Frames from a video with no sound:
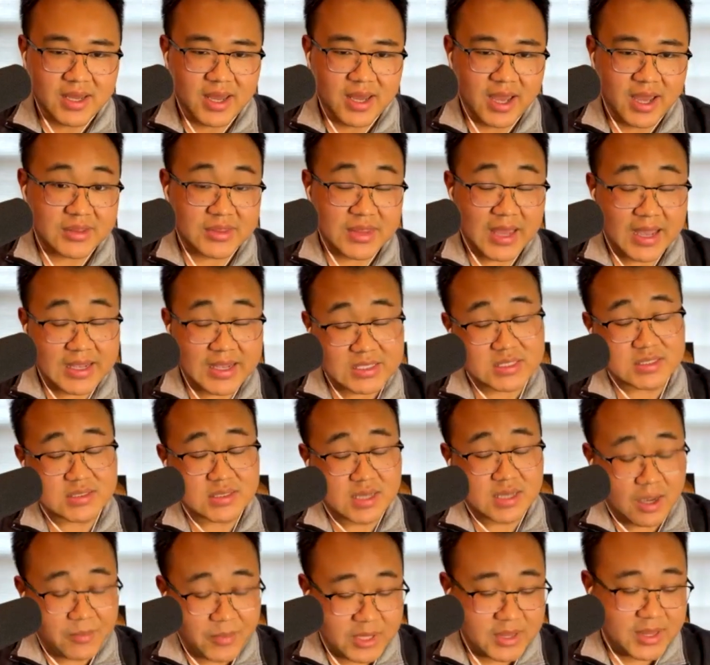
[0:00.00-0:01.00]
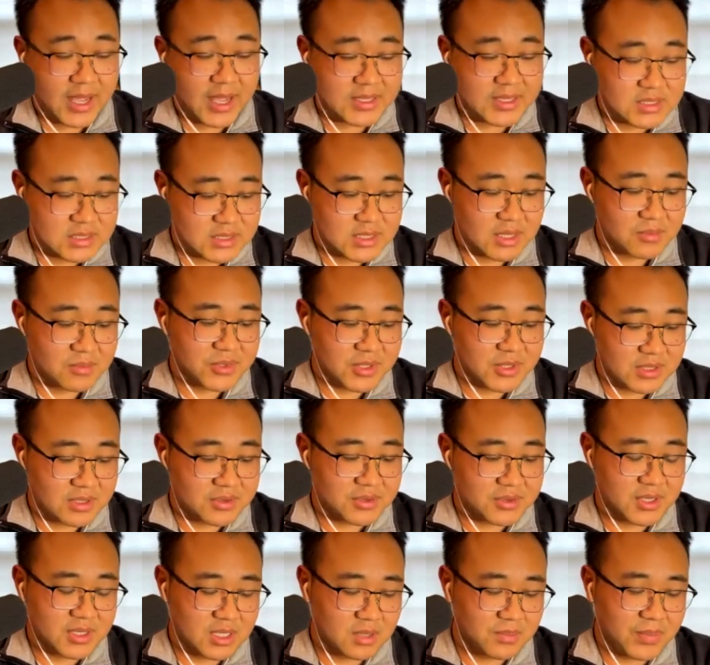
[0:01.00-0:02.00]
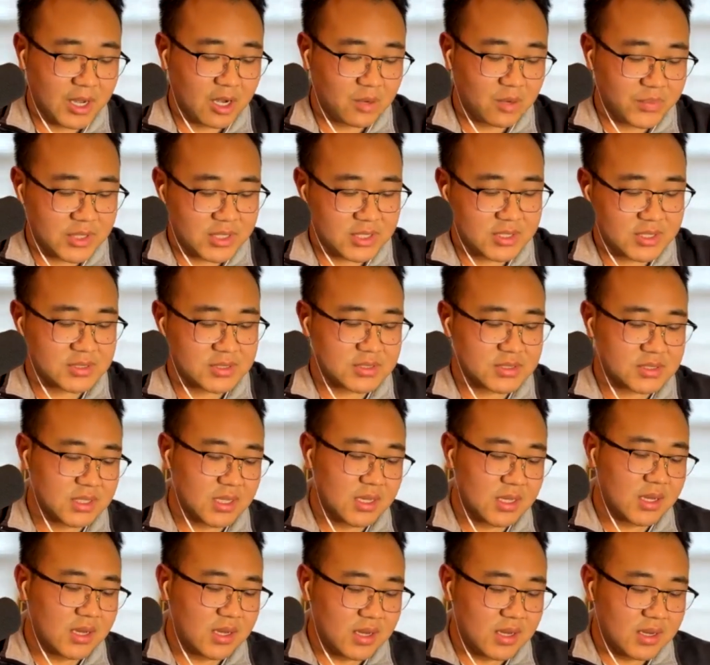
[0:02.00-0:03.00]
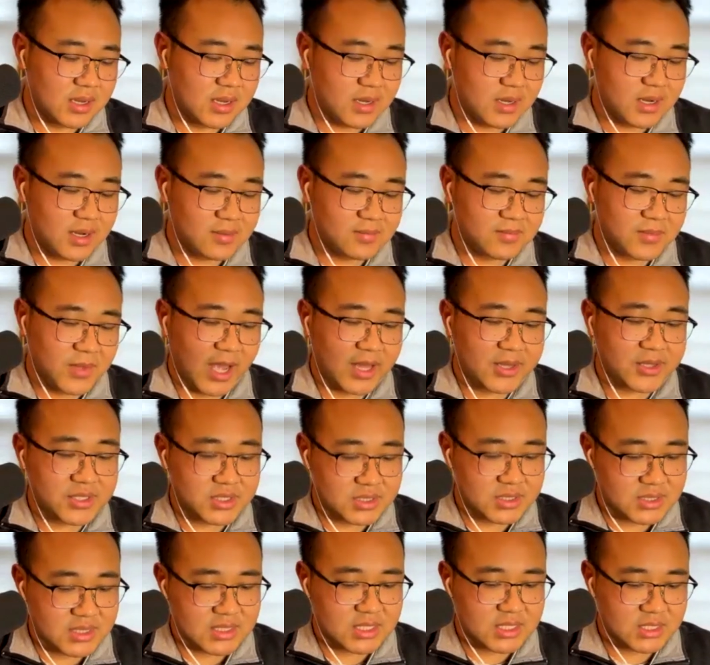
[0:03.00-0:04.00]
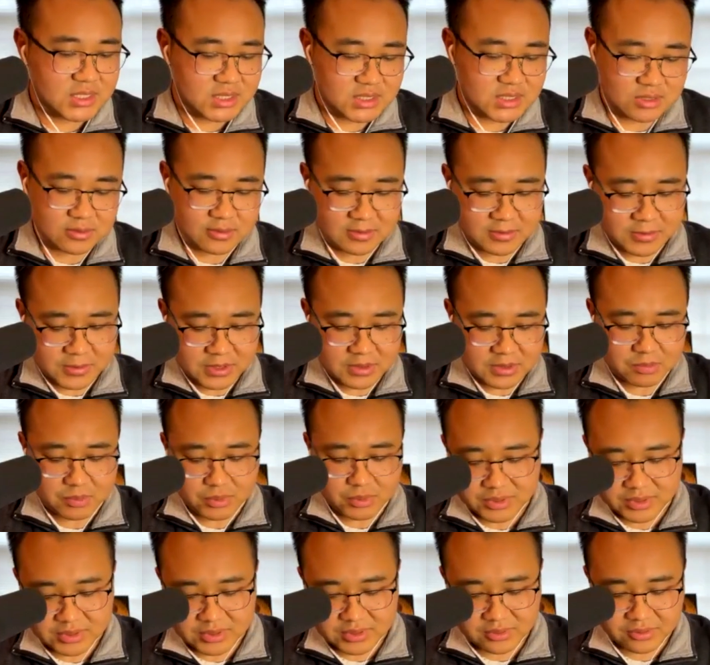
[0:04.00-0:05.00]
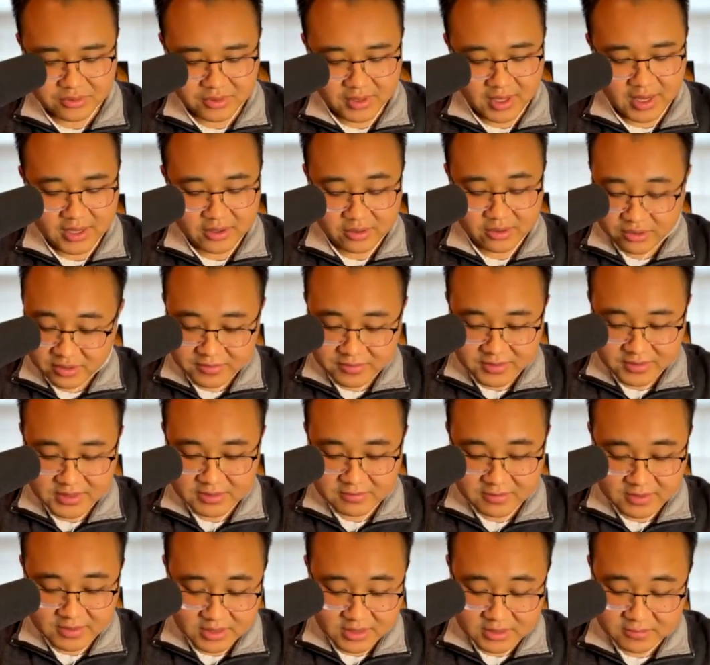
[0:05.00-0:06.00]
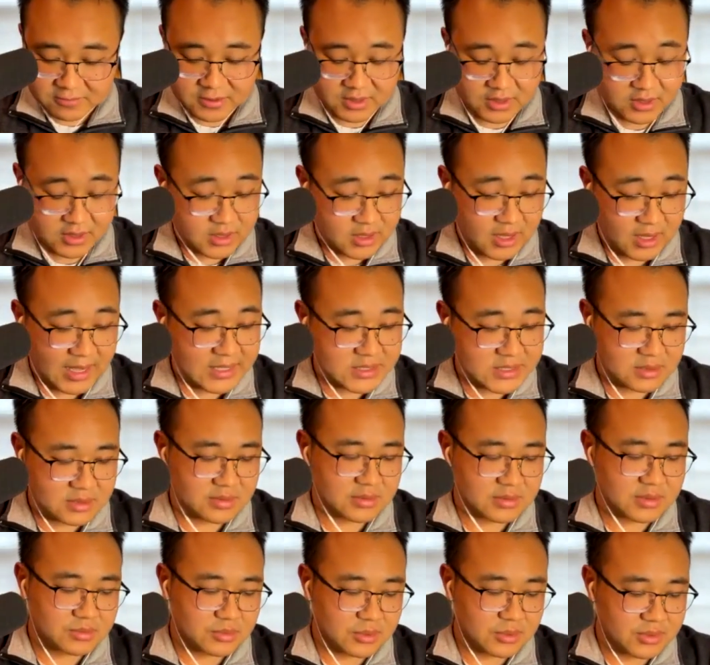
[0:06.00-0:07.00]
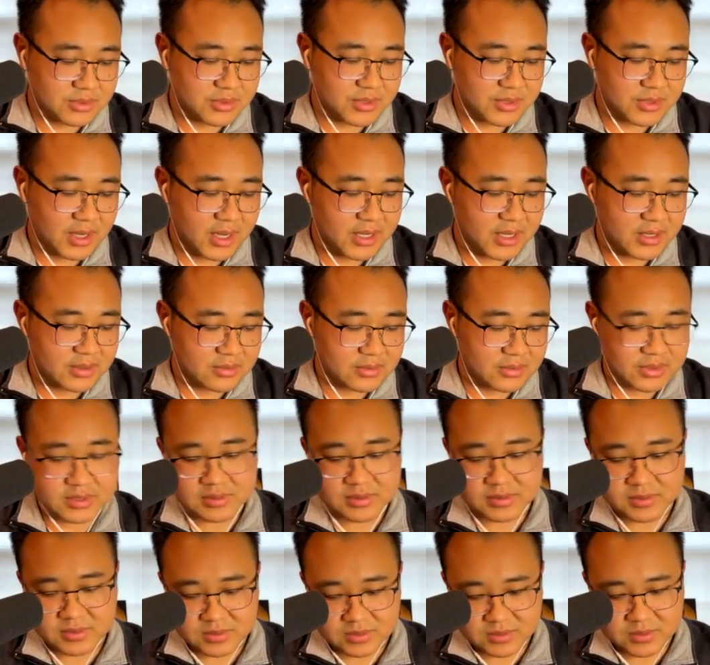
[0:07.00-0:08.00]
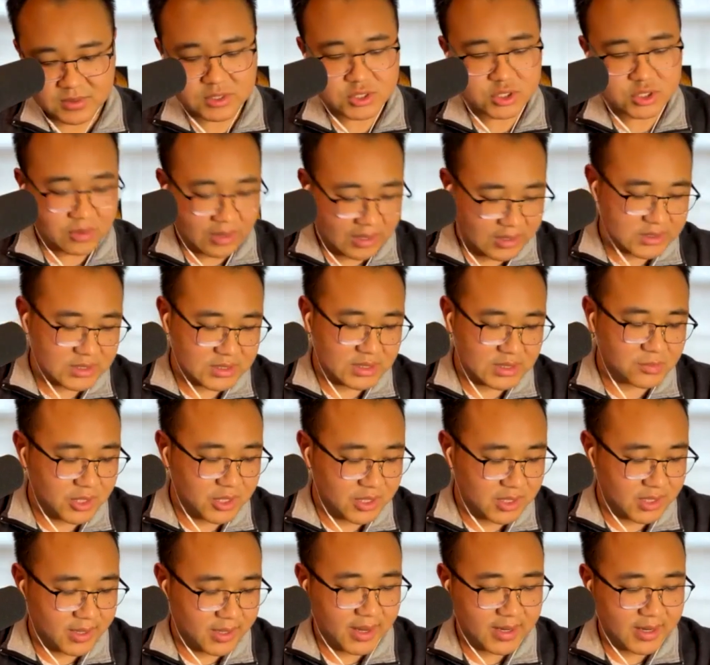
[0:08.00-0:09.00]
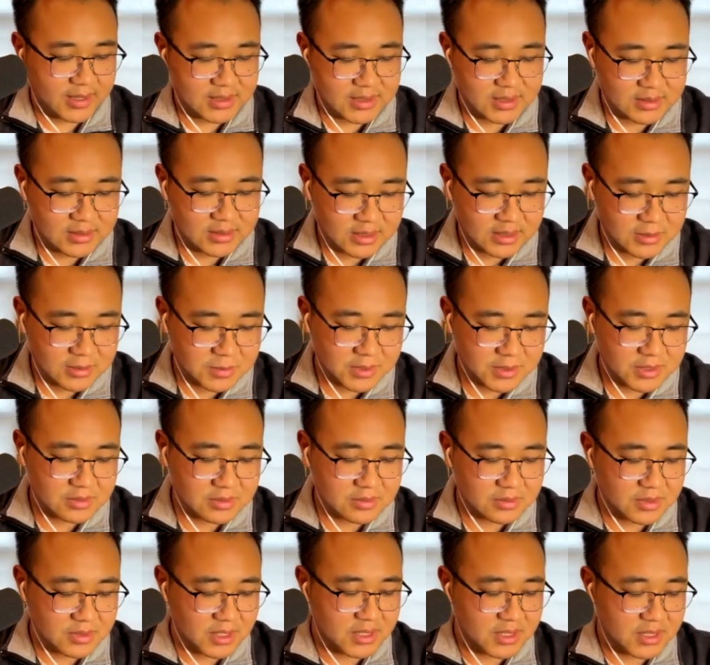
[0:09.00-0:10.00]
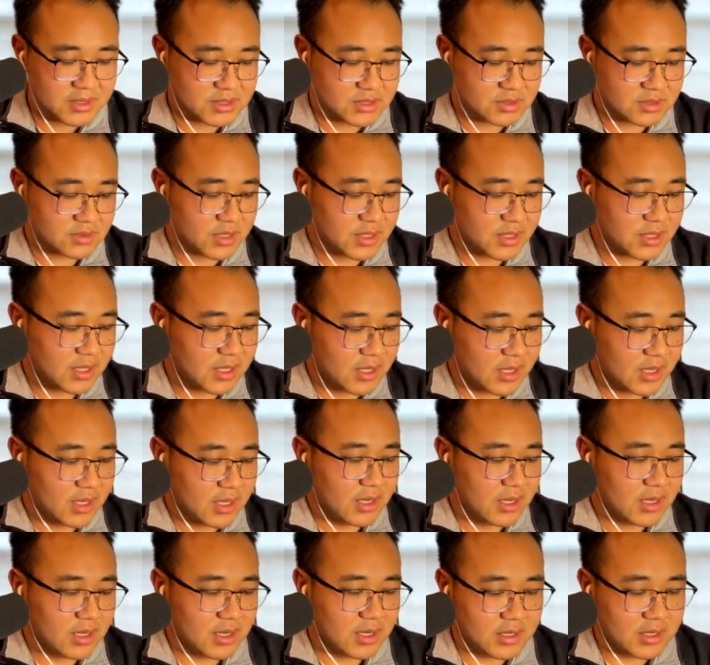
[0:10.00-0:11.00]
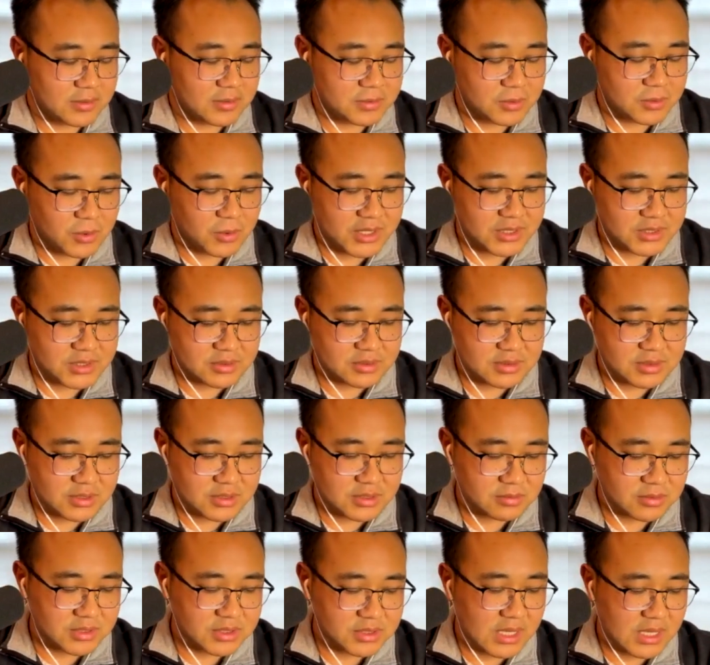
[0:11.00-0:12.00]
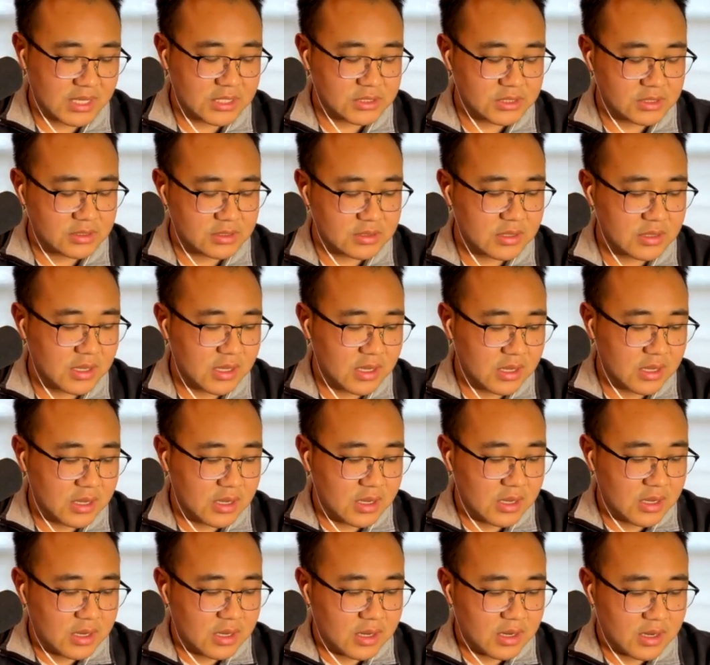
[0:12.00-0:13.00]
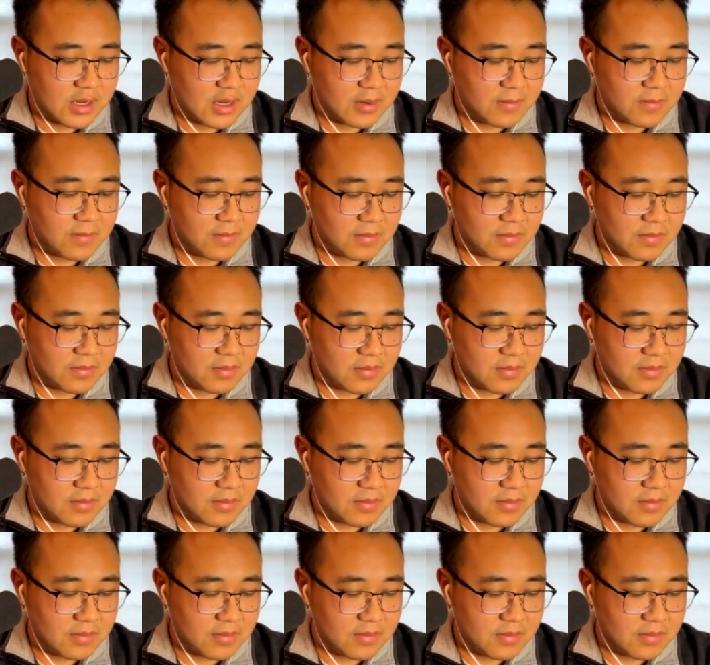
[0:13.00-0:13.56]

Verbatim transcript: And that's, I mean, that's something to think about because um, at least in conservative political thought, or even in, in classical liberal thought, the, the two are somewhat connected given the history of Western civilization. Um,